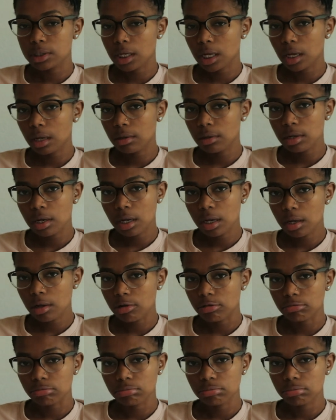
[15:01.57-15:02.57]
take it?
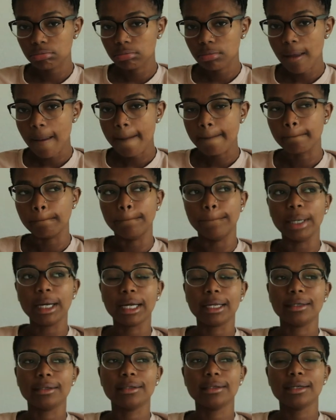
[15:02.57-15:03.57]
No.
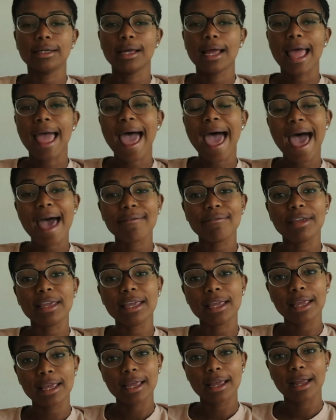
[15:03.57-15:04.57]
But
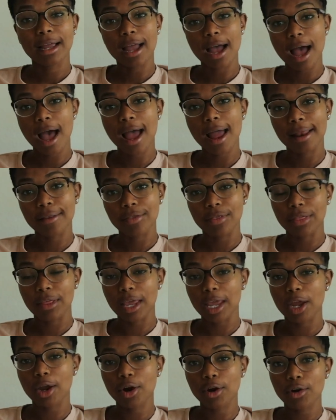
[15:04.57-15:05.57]
having God
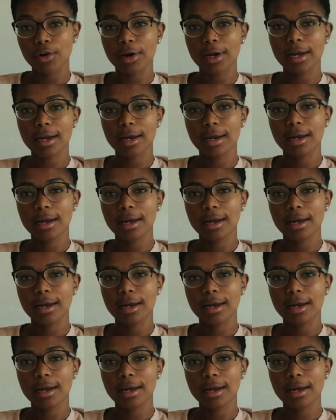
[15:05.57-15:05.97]
there